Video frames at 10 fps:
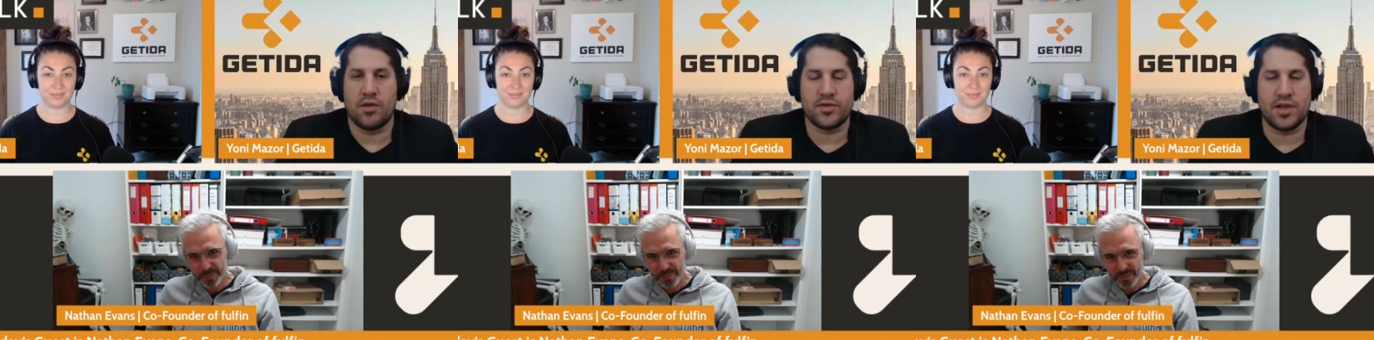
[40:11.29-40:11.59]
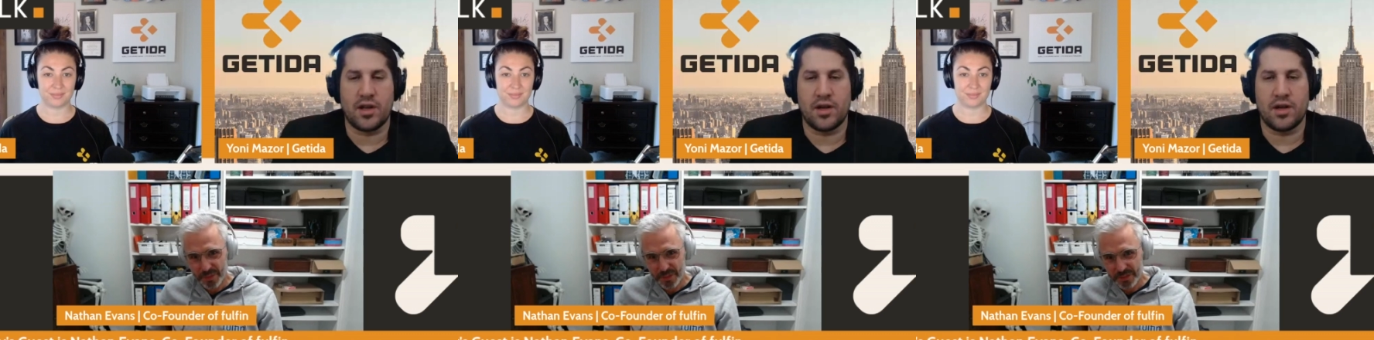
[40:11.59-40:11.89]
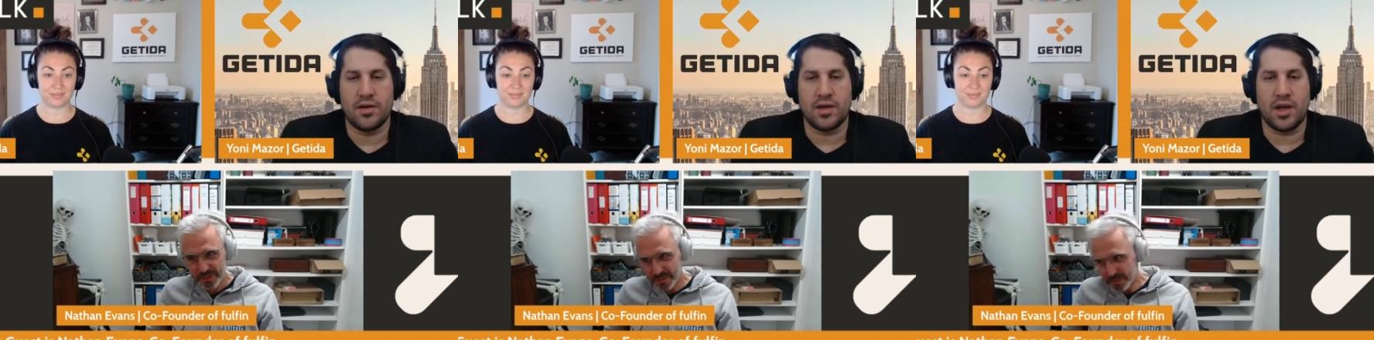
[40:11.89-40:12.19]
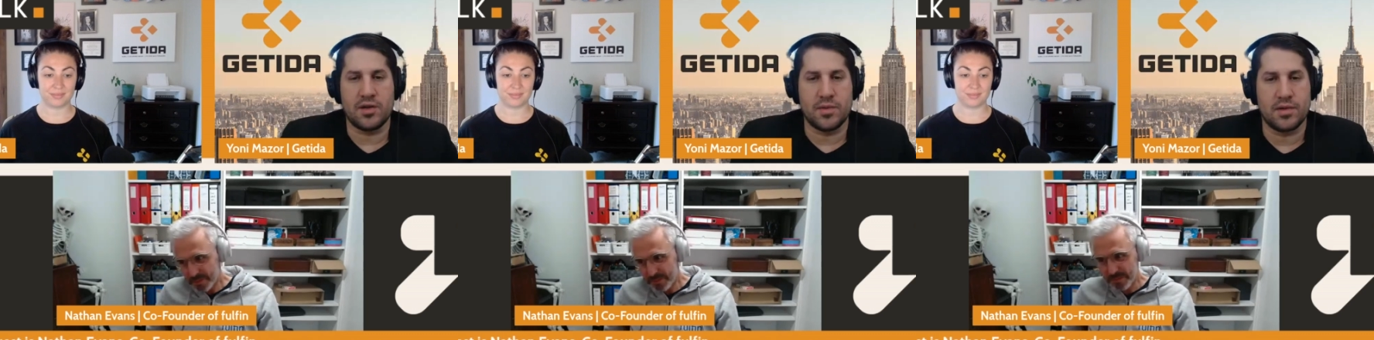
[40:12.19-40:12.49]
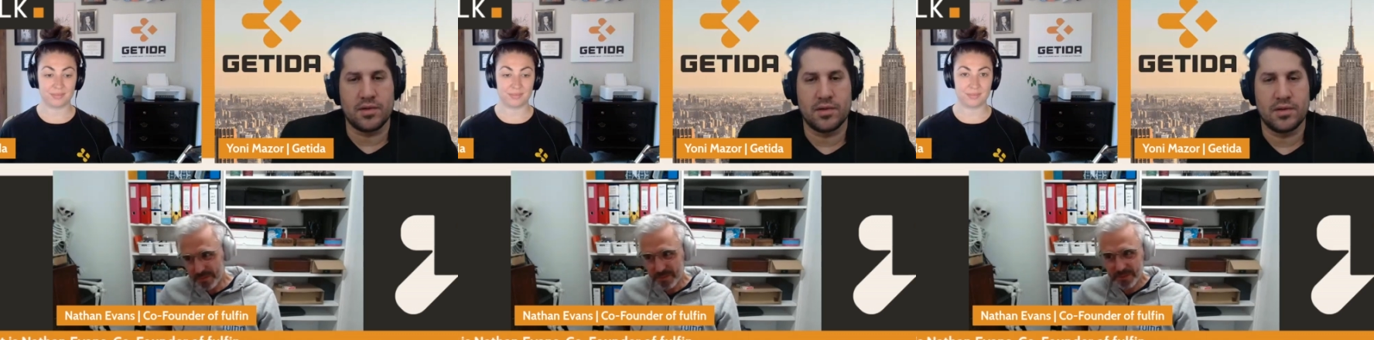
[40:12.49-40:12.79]
Speaker 1: was that uh, engagement?
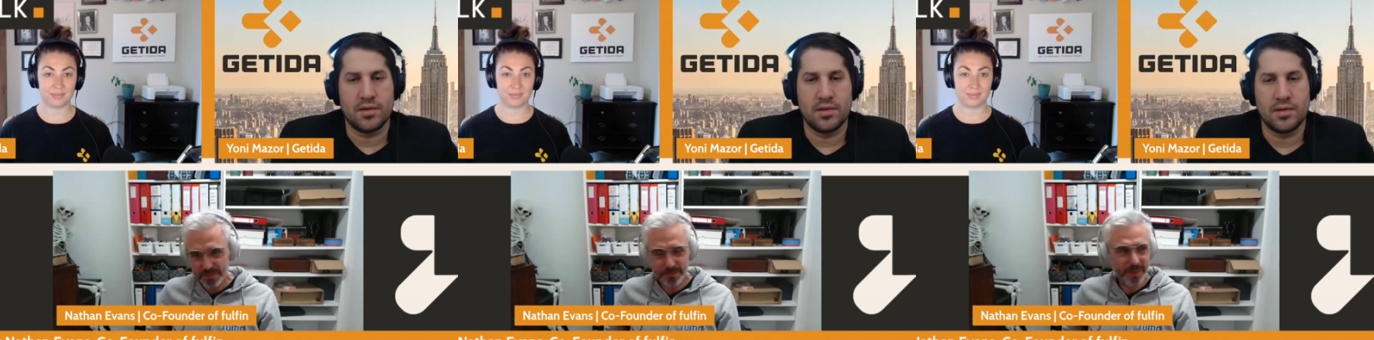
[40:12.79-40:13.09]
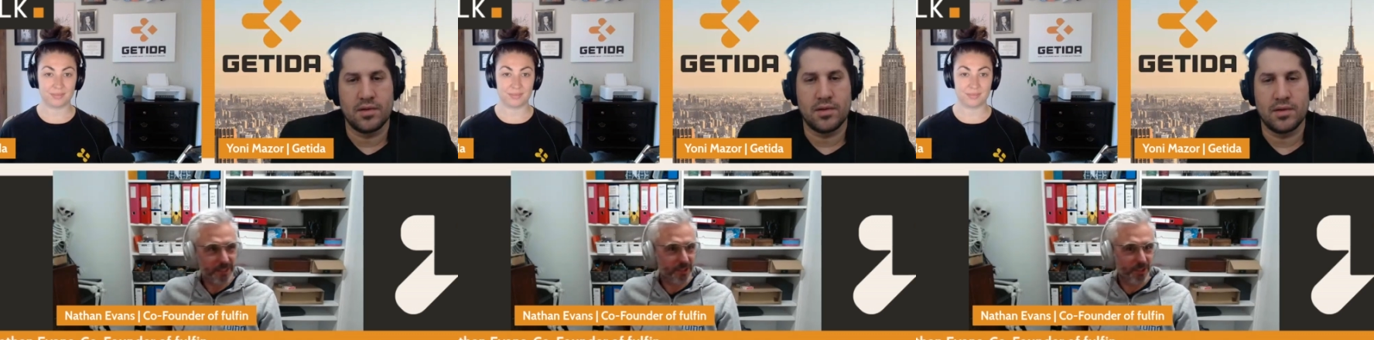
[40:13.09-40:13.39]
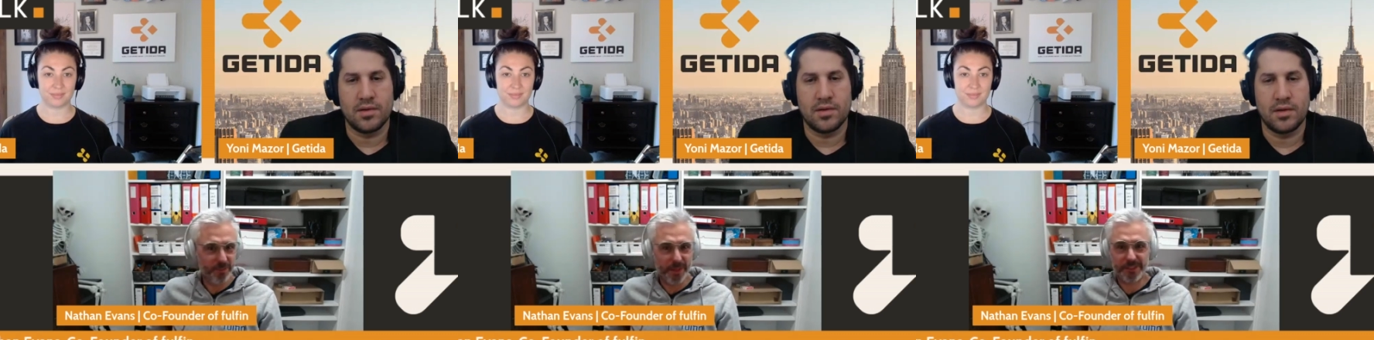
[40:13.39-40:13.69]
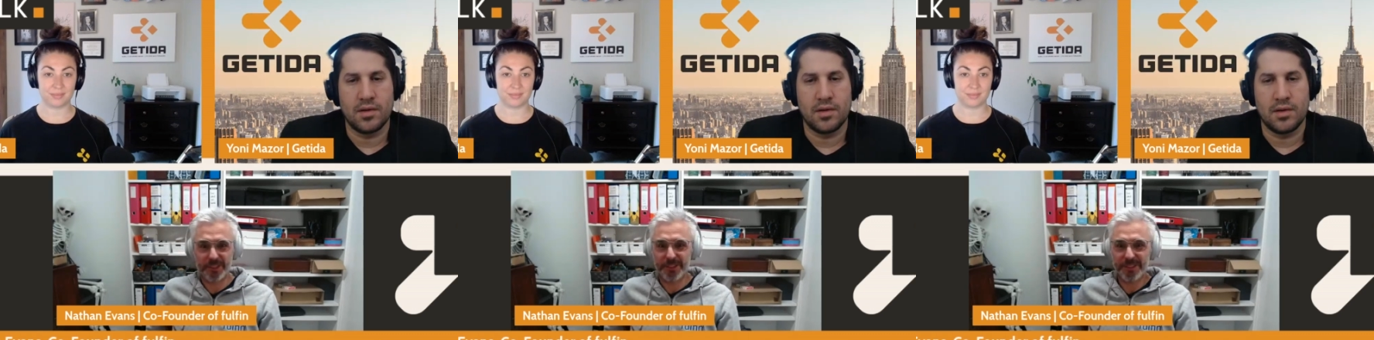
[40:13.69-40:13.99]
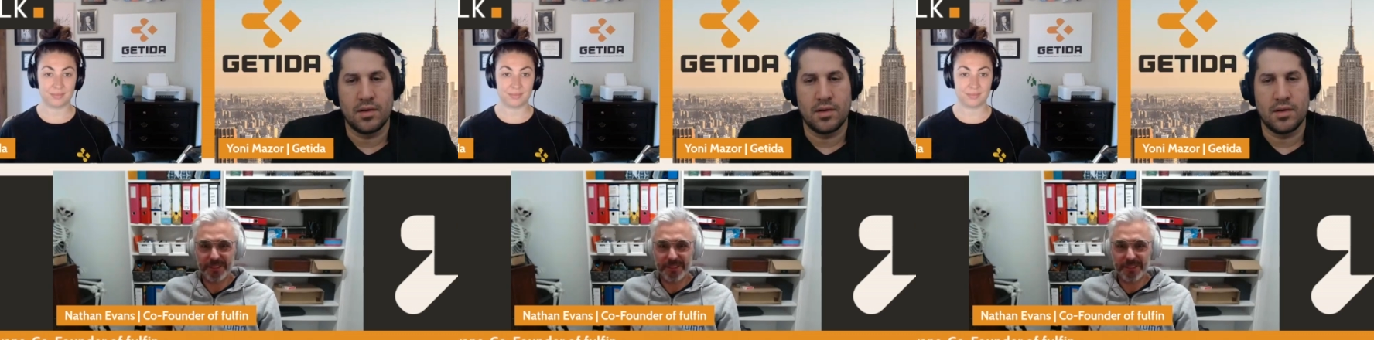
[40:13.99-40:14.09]
Speaker 2: Matter of months.